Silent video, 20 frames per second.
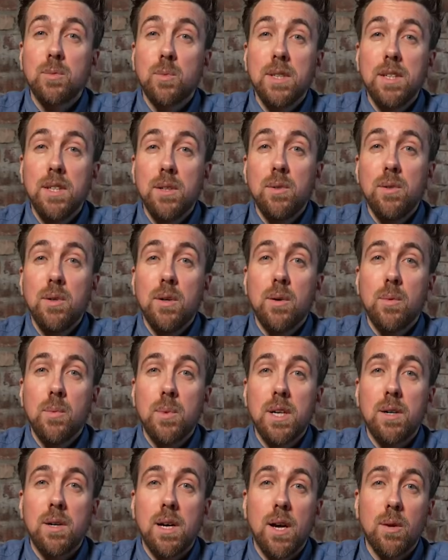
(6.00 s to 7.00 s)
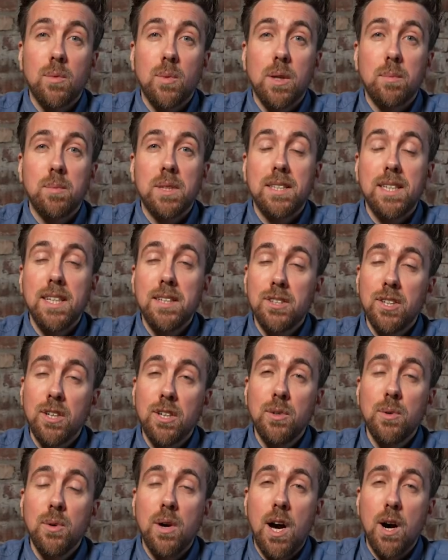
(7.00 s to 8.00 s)
video where I will be
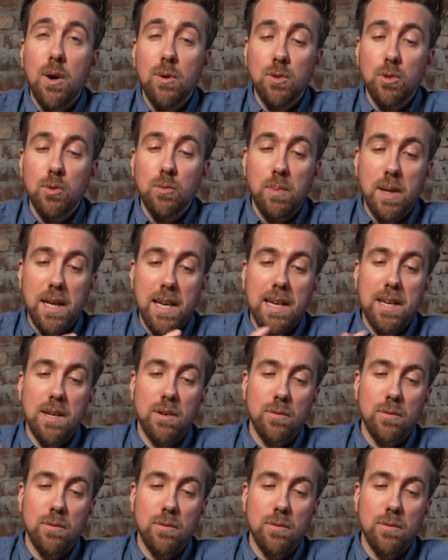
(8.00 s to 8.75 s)
teaching you how to play